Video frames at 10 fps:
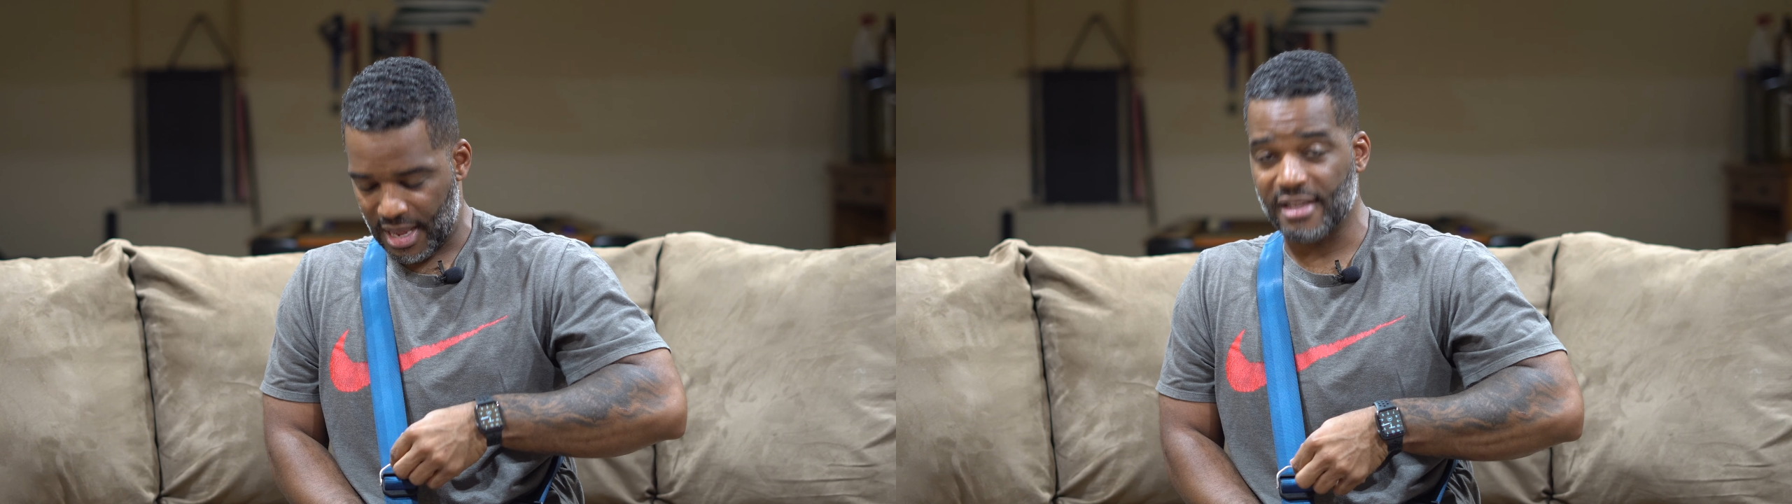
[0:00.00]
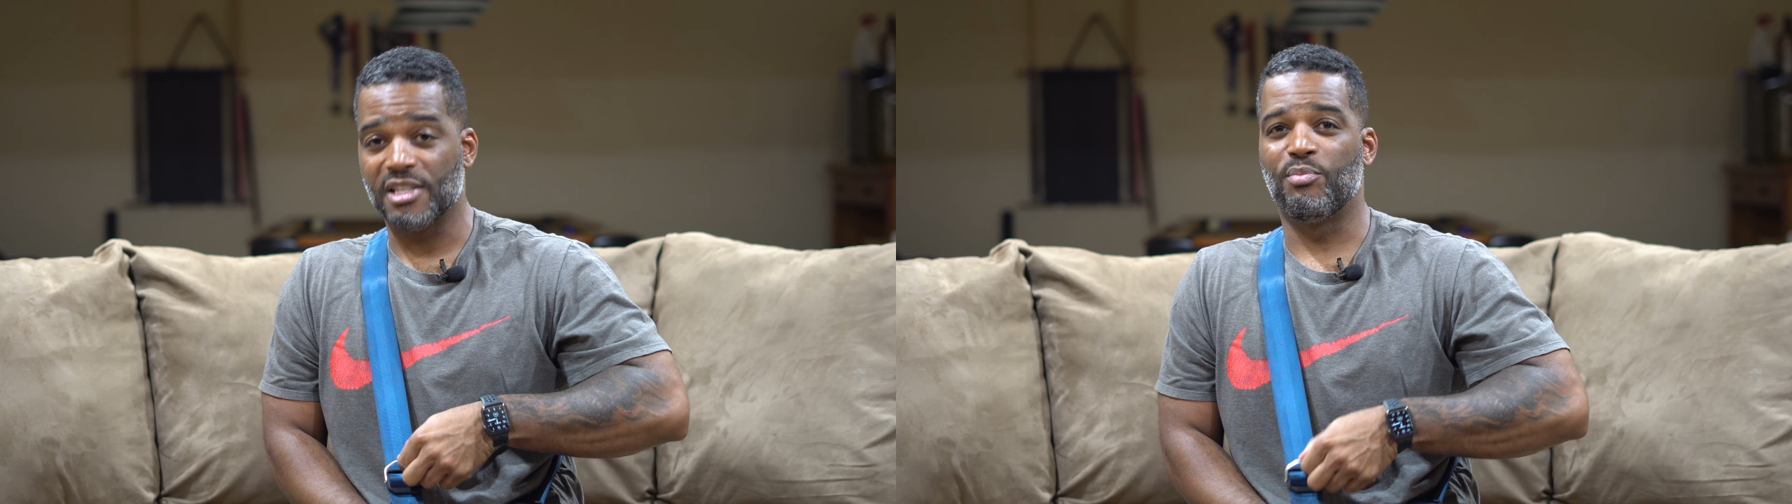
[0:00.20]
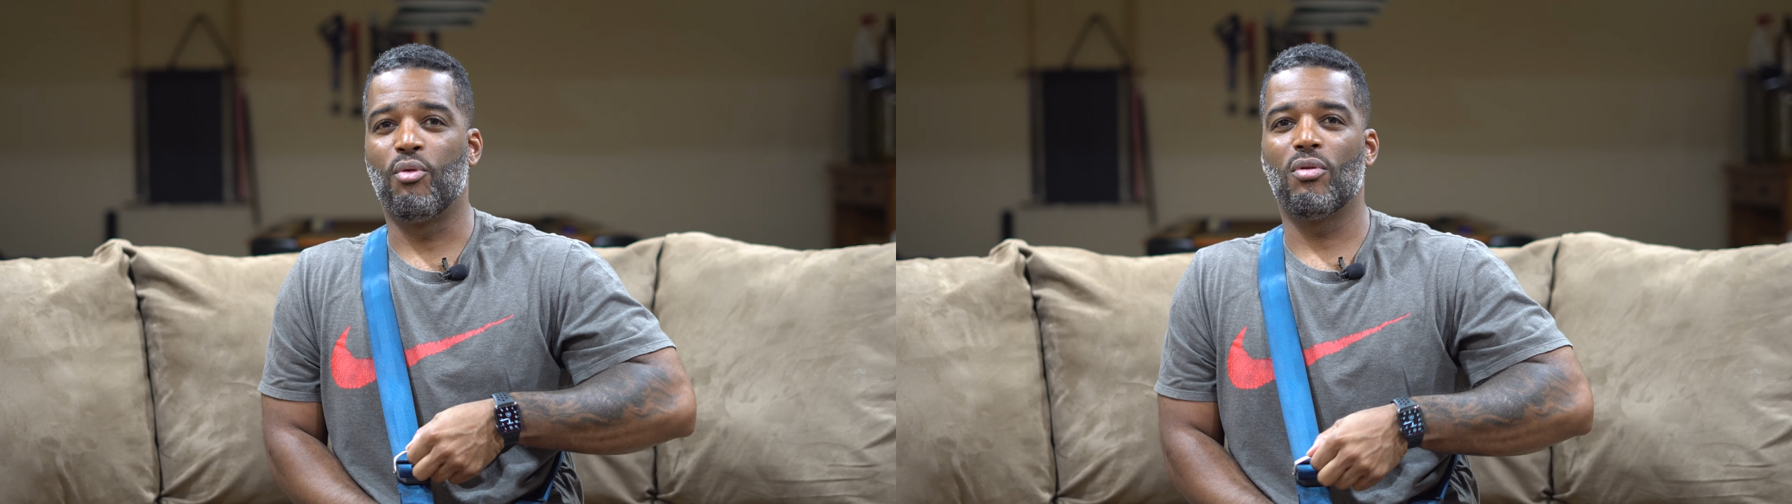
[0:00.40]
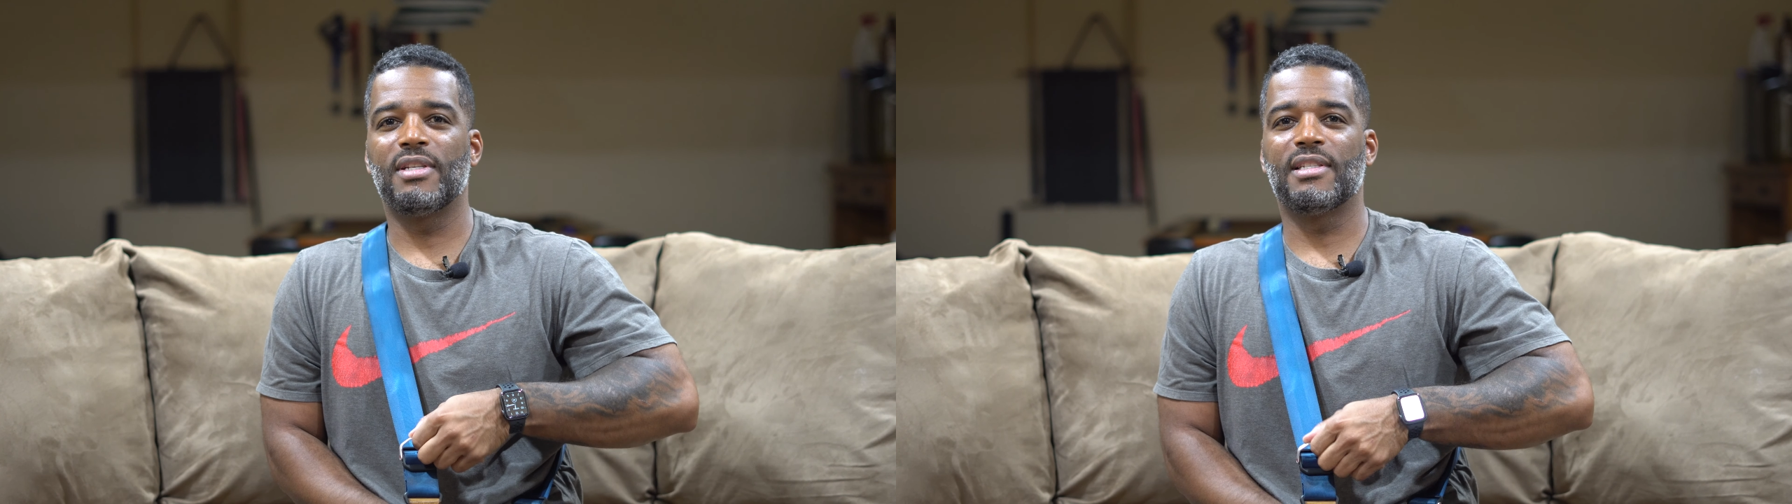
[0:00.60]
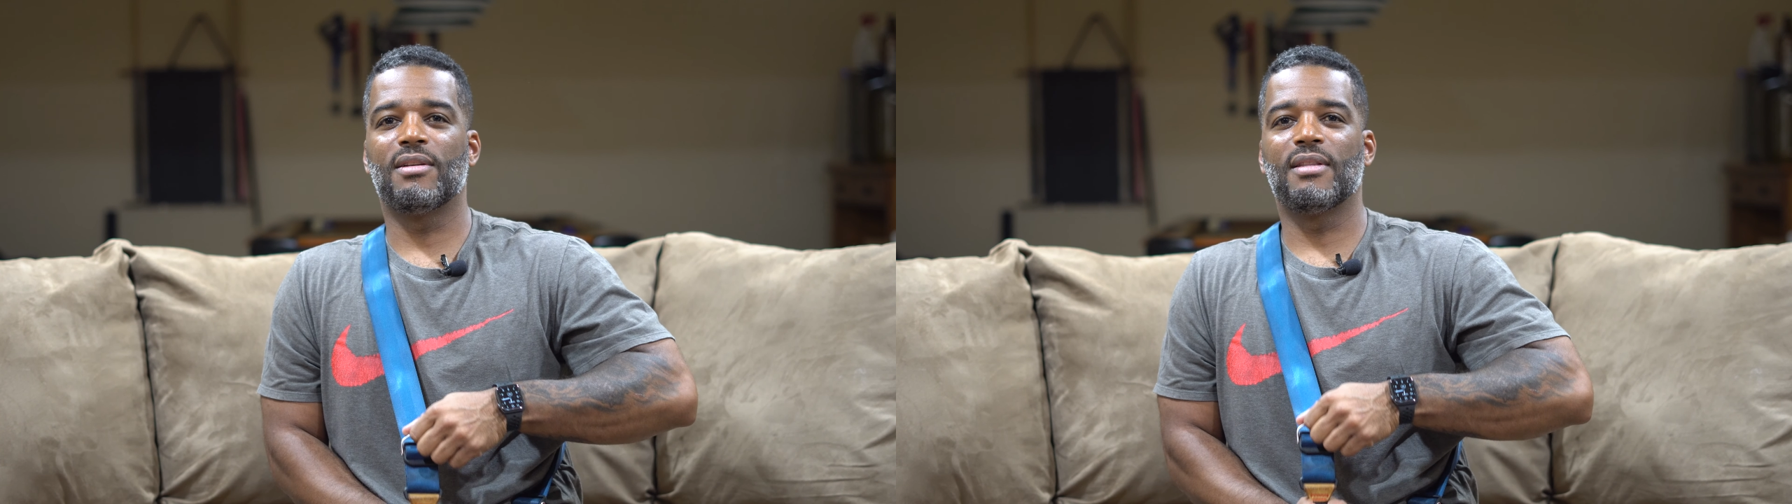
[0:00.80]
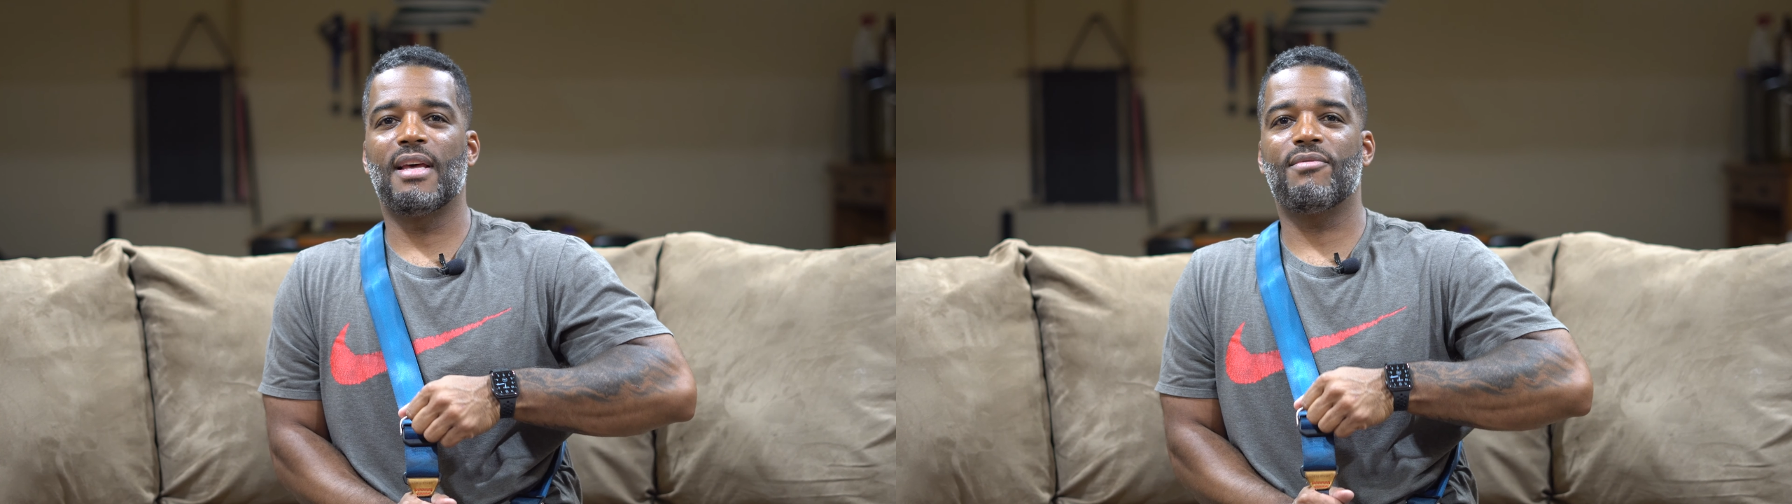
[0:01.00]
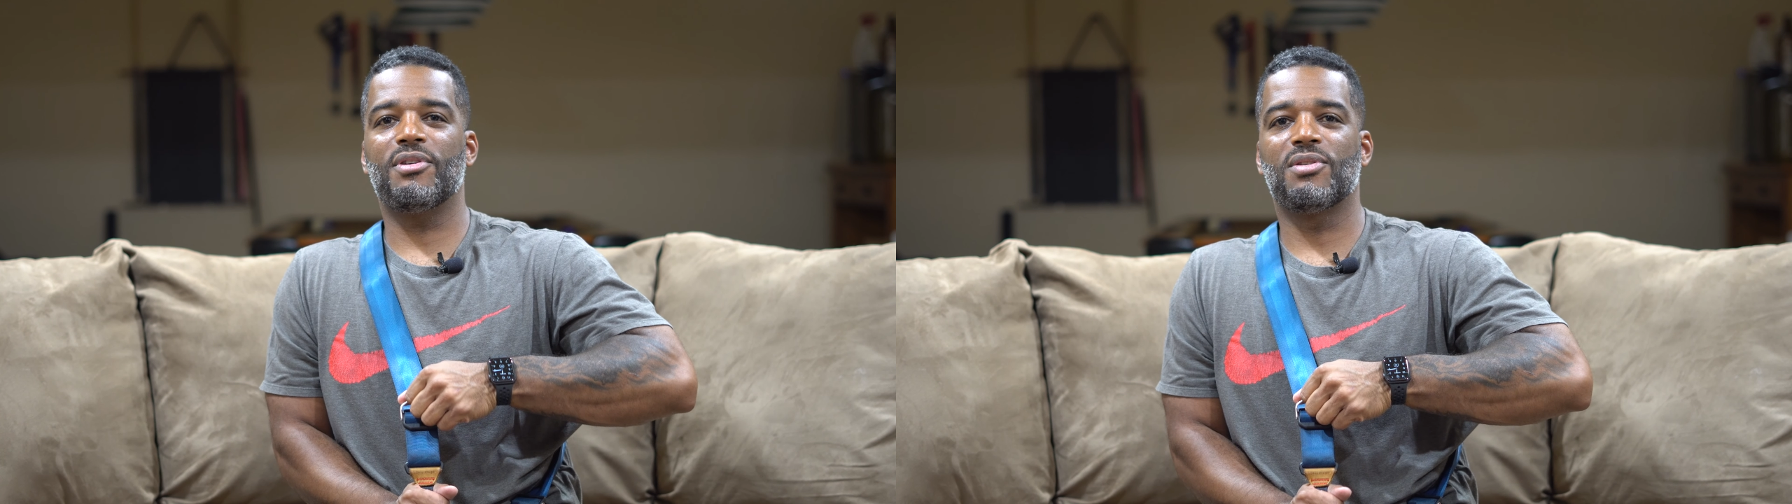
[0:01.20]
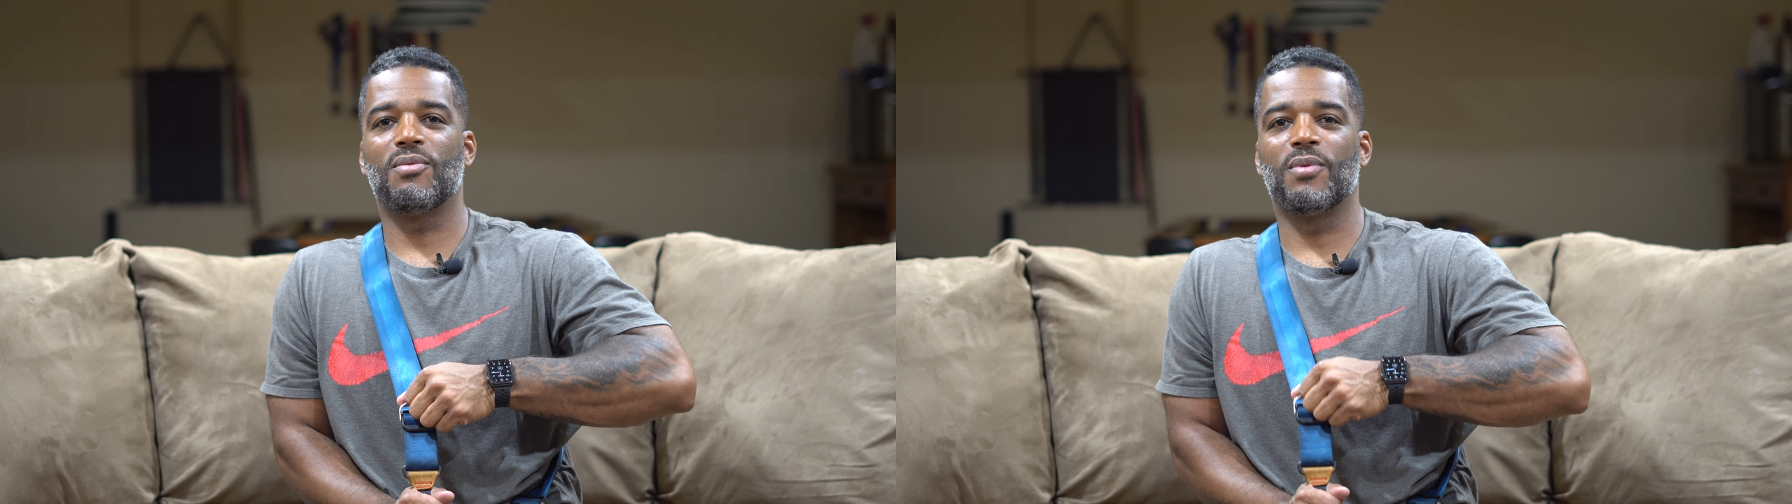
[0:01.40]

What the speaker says: I just pull these little levers,